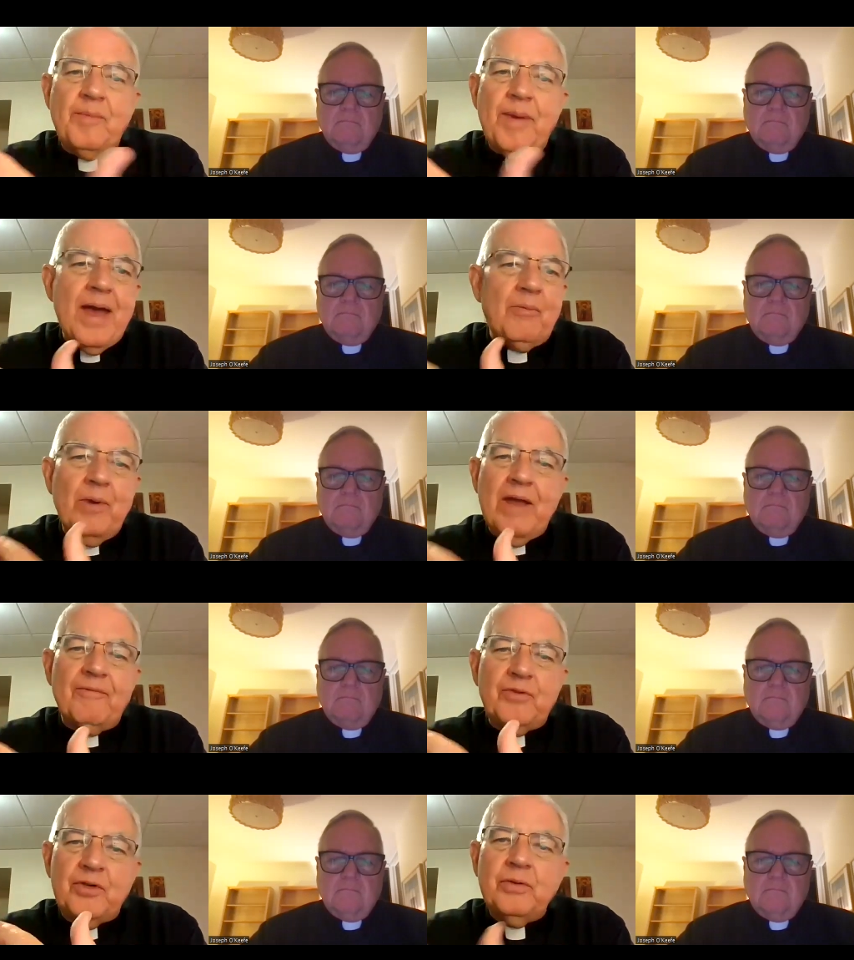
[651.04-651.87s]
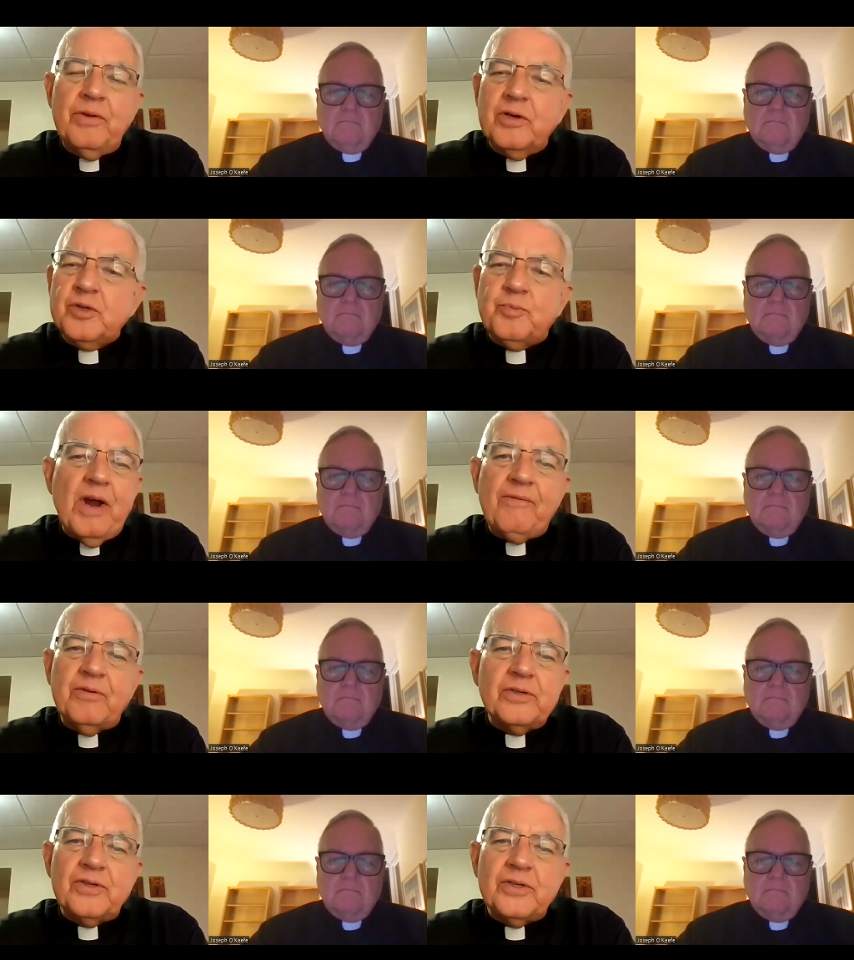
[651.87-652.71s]
Speaker 1: the bat, we have two of those
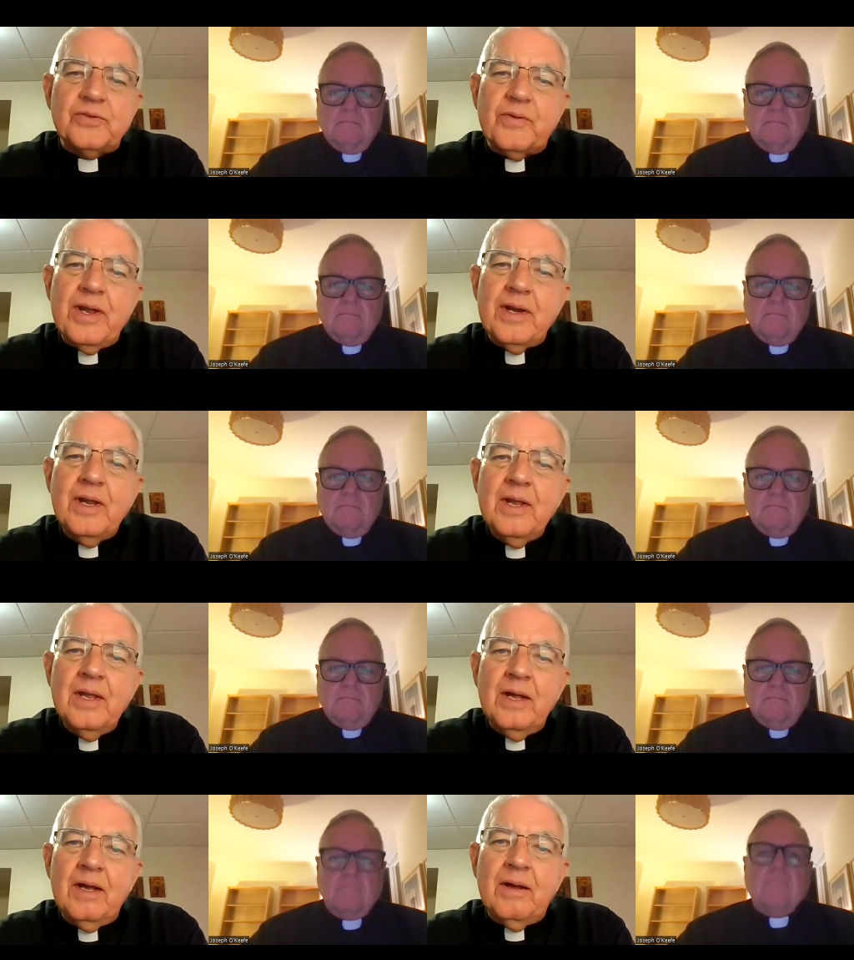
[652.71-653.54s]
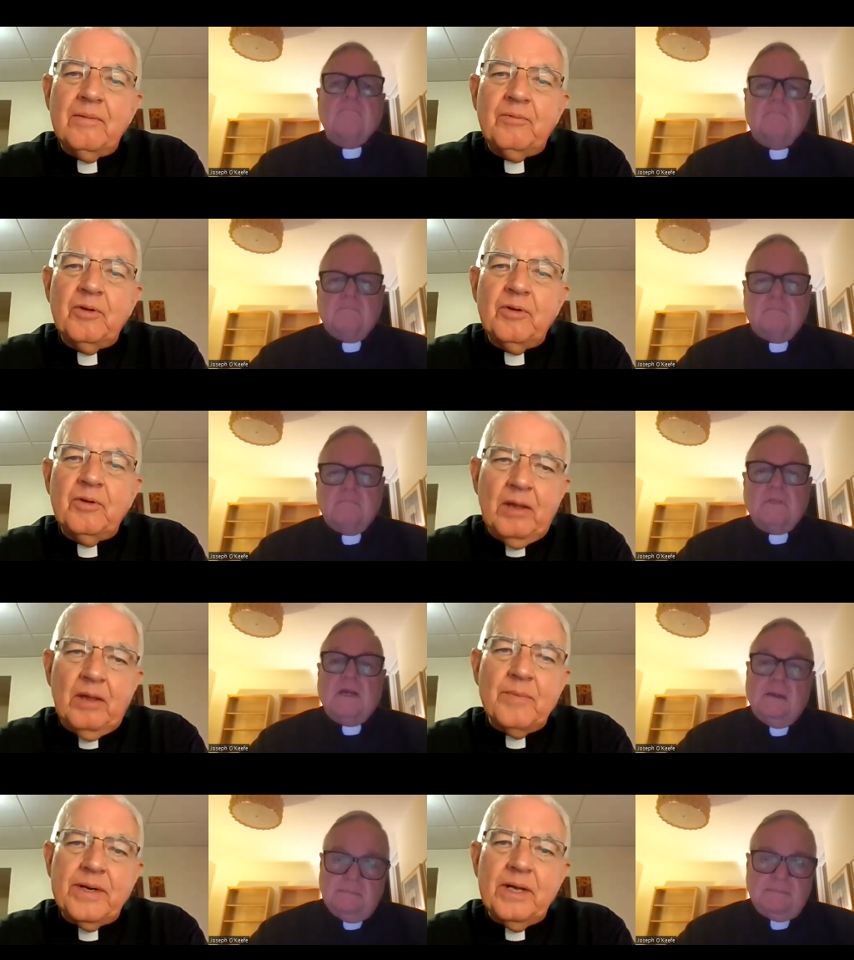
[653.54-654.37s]
preferences, right, uh, with yep.
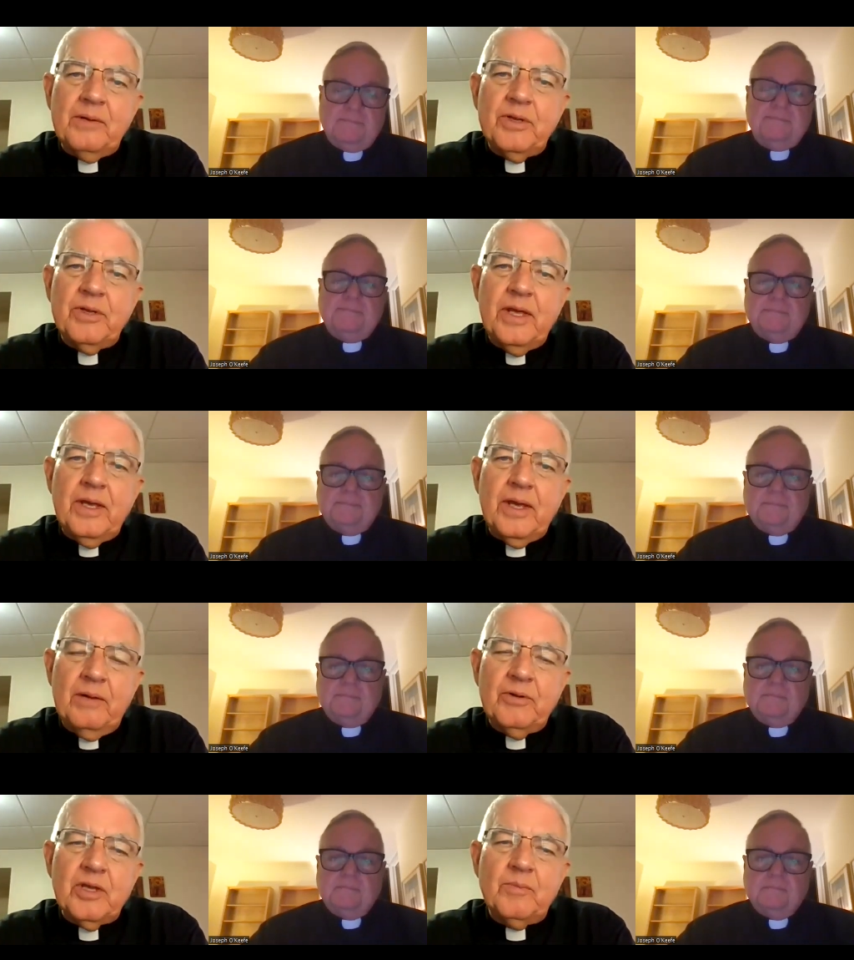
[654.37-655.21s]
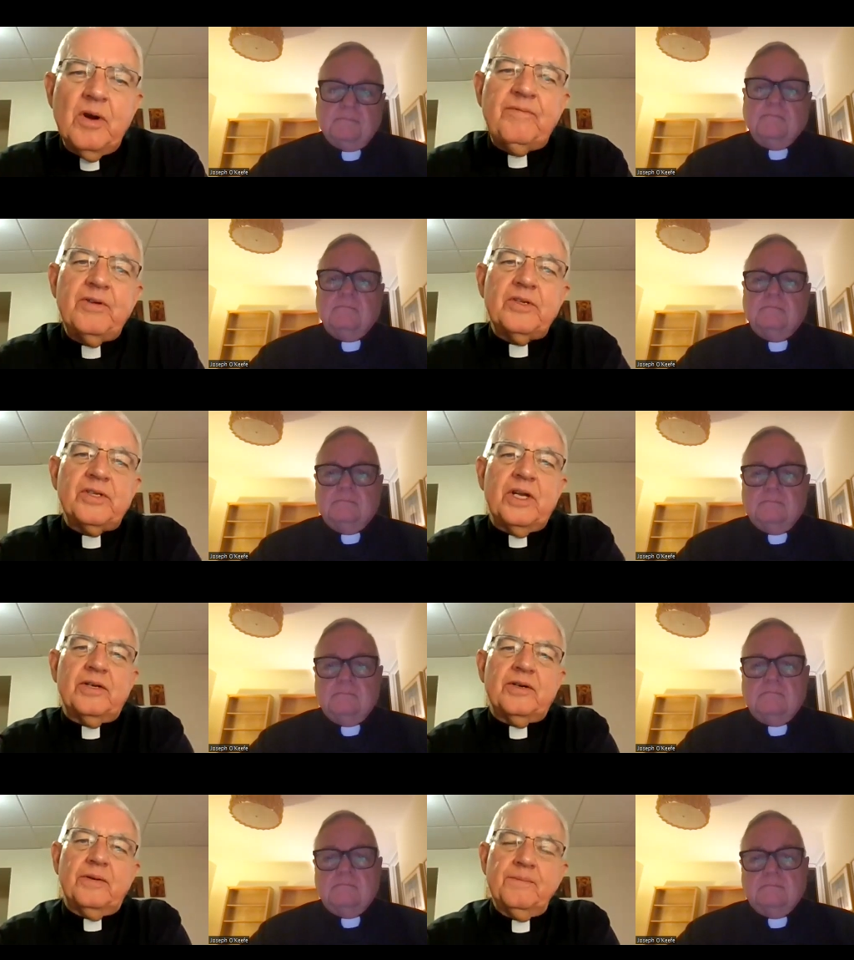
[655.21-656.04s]
Bellarmine and with the and with the Murphy
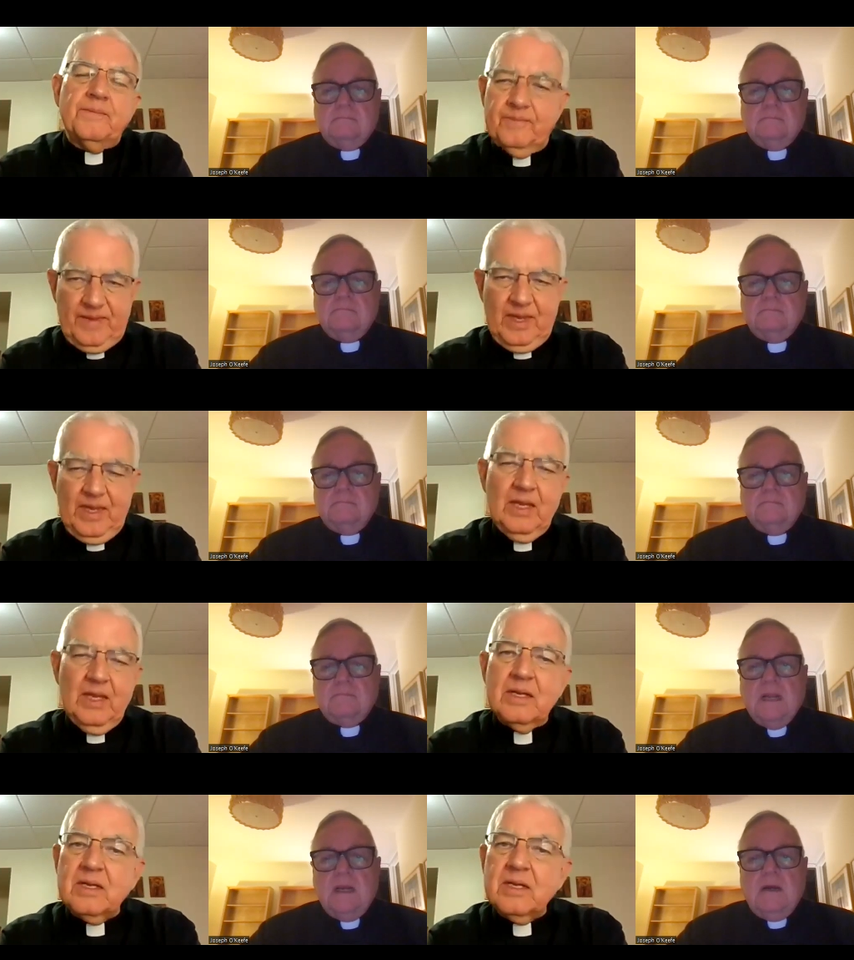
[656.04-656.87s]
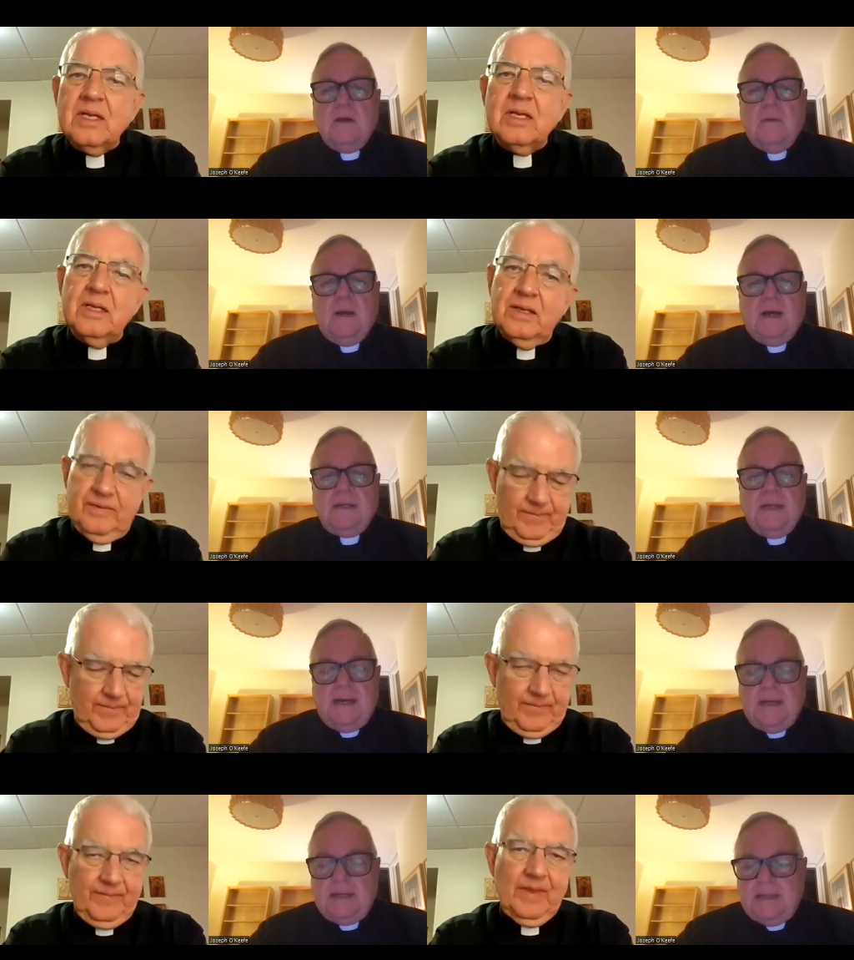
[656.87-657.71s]
Center.
Speaker 2: Well, yeah,
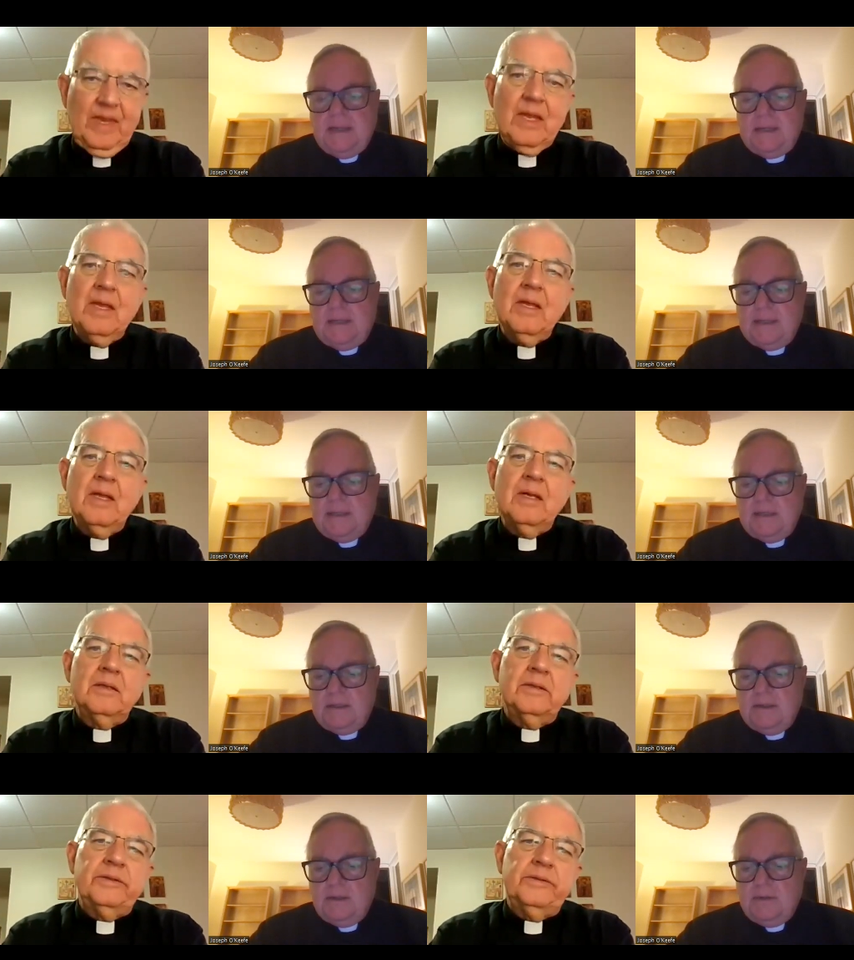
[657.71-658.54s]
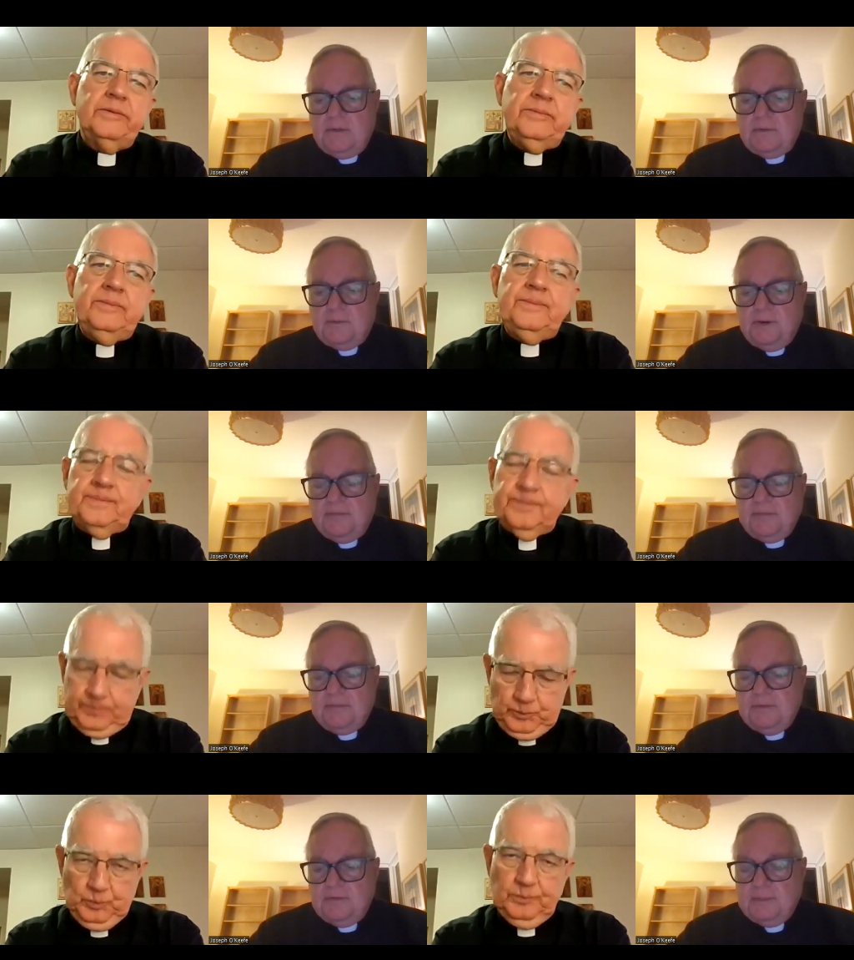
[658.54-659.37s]
and and I think you know those
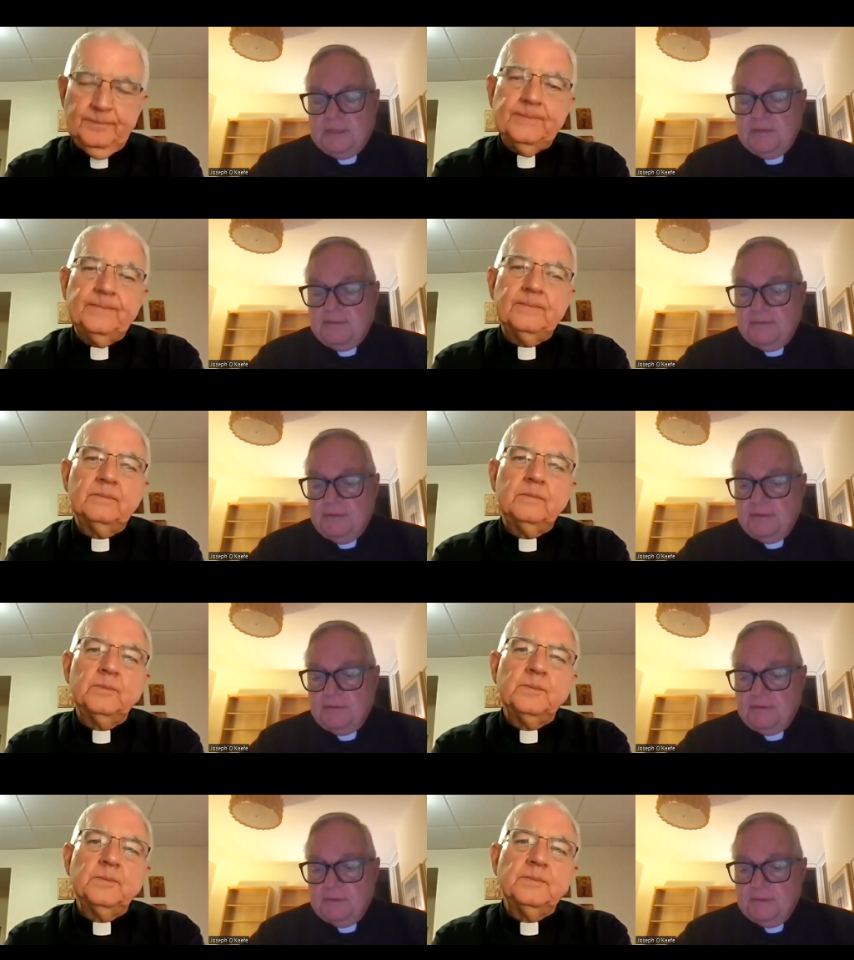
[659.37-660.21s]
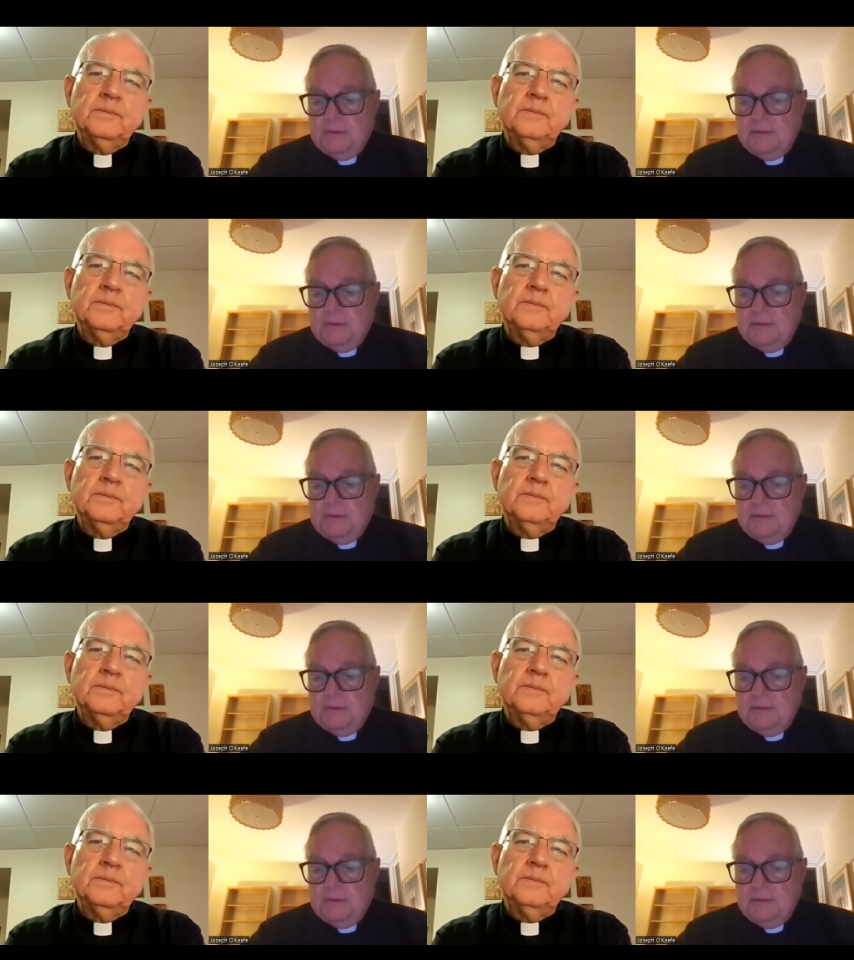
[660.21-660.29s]
preferences. I mean, the first,